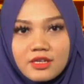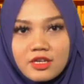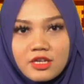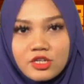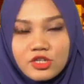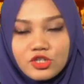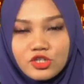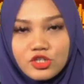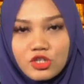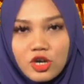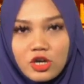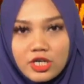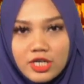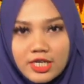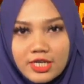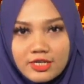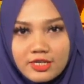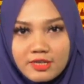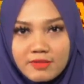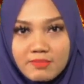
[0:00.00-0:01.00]

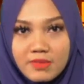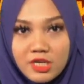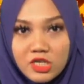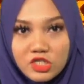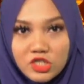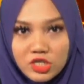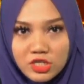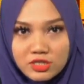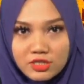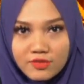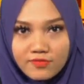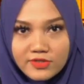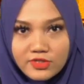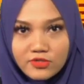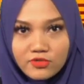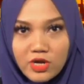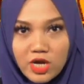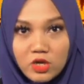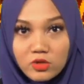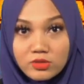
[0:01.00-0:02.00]
Shocking images of a
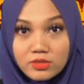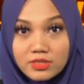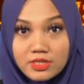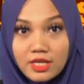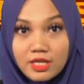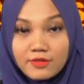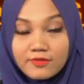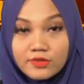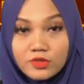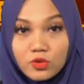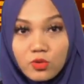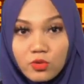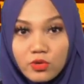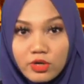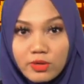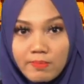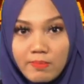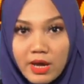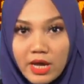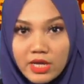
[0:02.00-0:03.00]
drowned
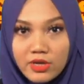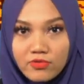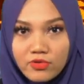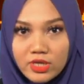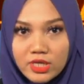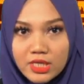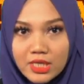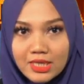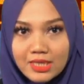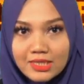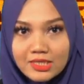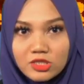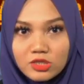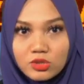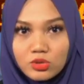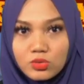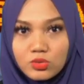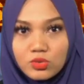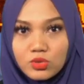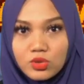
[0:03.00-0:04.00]
Salvadoran migrant and his
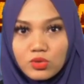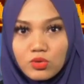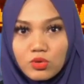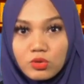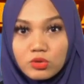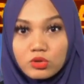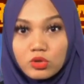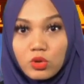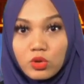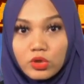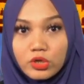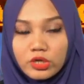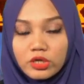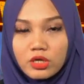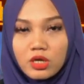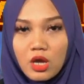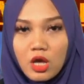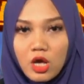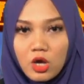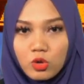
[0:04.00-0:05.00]
two-year-old
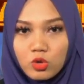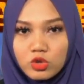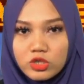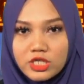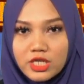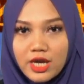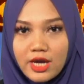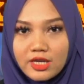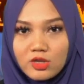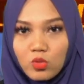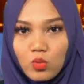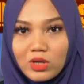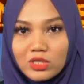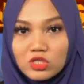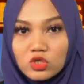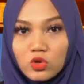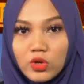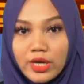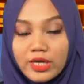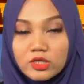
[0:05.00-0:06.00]
daughter who died
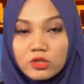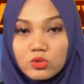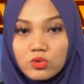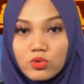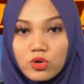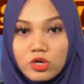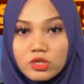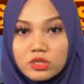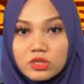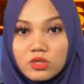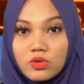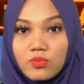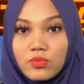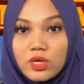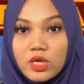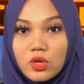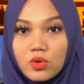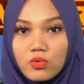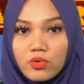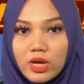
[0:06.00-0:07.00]
while trying to cross the
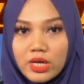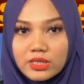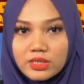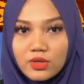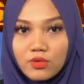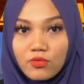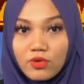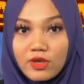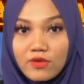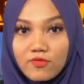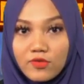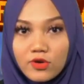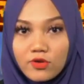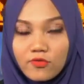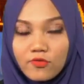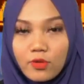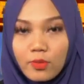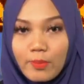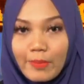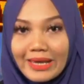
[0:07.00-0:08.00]
Rio Grande River
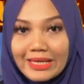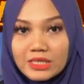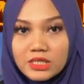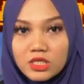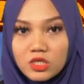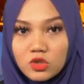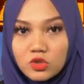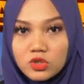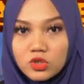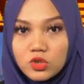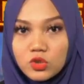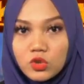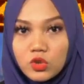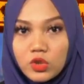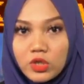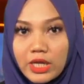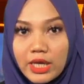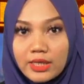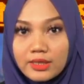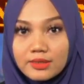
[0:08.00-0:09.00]
from Mexico to the
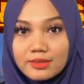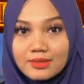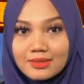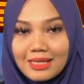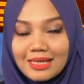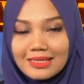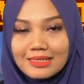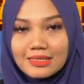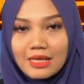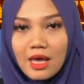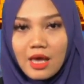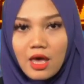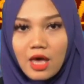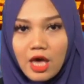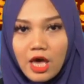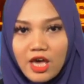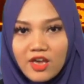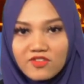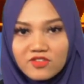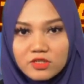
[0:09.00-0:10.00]
United States
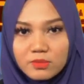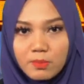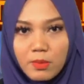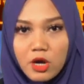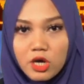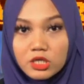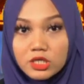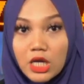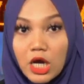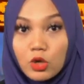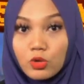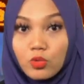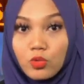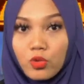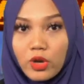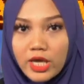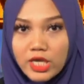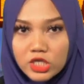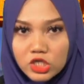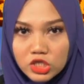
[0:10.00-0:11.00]
have sparked
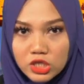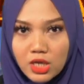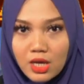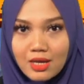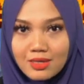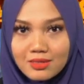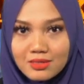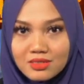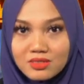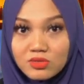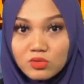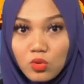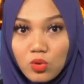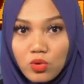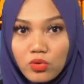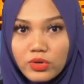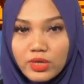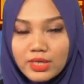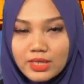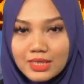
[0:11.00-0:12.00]
outrage
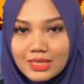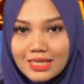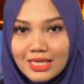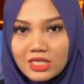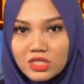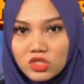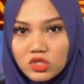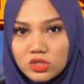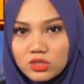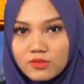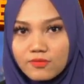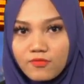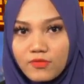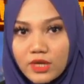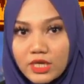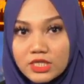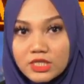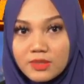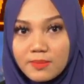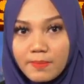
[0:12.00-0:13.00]
underscoring the dangers
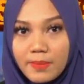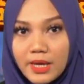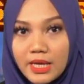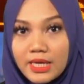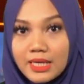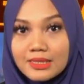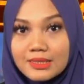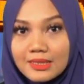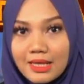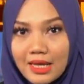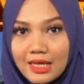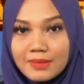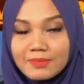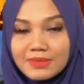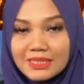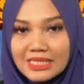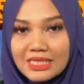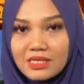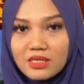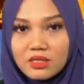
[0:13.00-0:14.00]
faced by
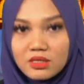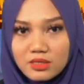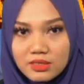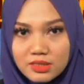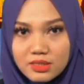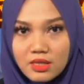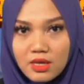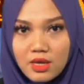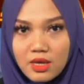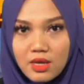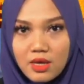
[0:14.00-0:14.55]
asylum seekers.